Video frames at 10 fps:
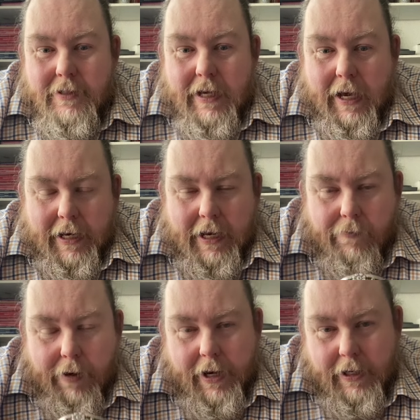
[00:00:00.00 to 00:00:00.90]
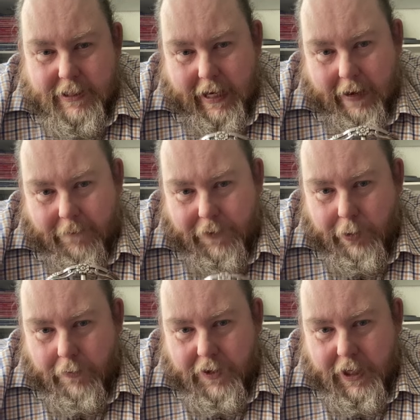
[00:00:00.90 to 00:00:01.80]
And he realised how
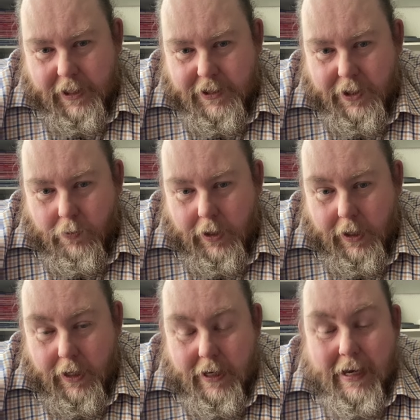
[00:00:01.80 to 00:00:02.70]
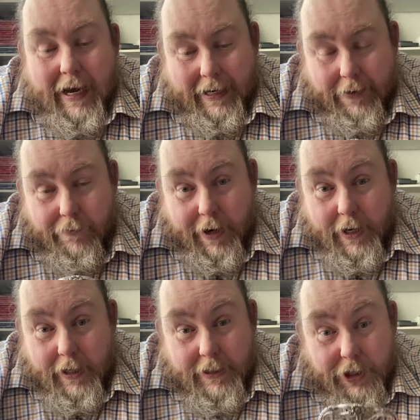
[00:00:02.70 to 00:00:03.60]
few of these there were, and he
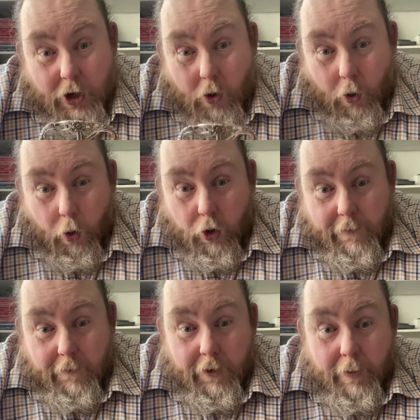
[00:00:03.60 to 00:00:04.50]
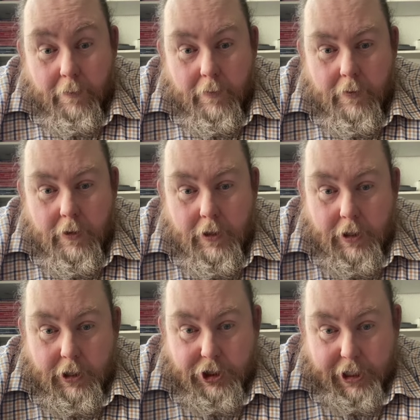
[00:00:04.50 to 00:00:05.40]
realised that all of them
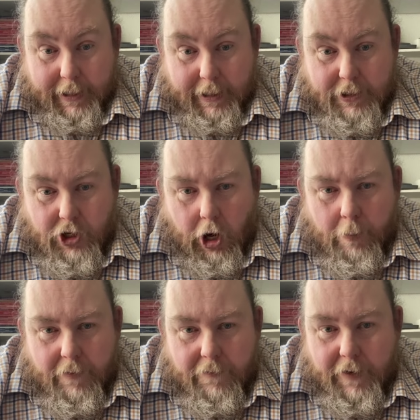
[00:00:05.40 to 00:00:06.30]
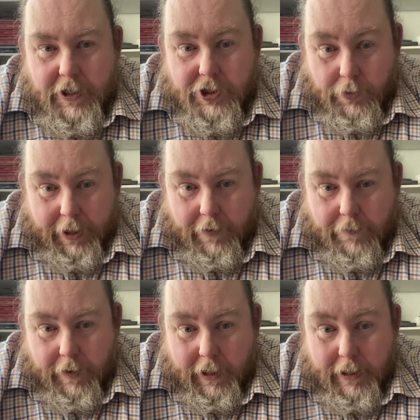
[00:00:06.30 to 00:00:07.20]
shared this common feature when you
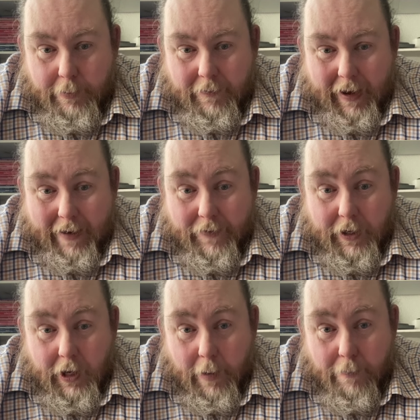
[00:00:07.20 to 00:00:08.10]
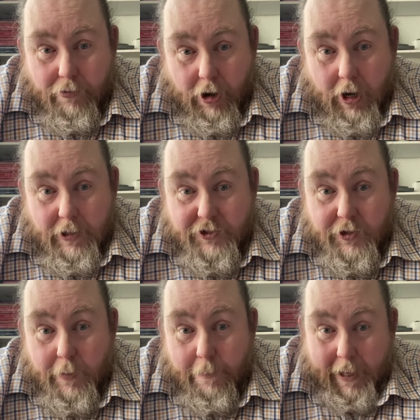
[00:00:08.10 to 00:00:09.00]
find them of having a brass
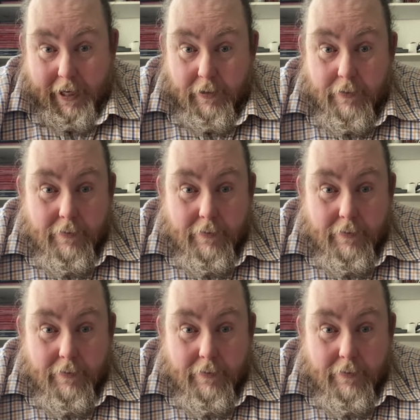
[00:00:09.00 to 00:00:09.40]
pin.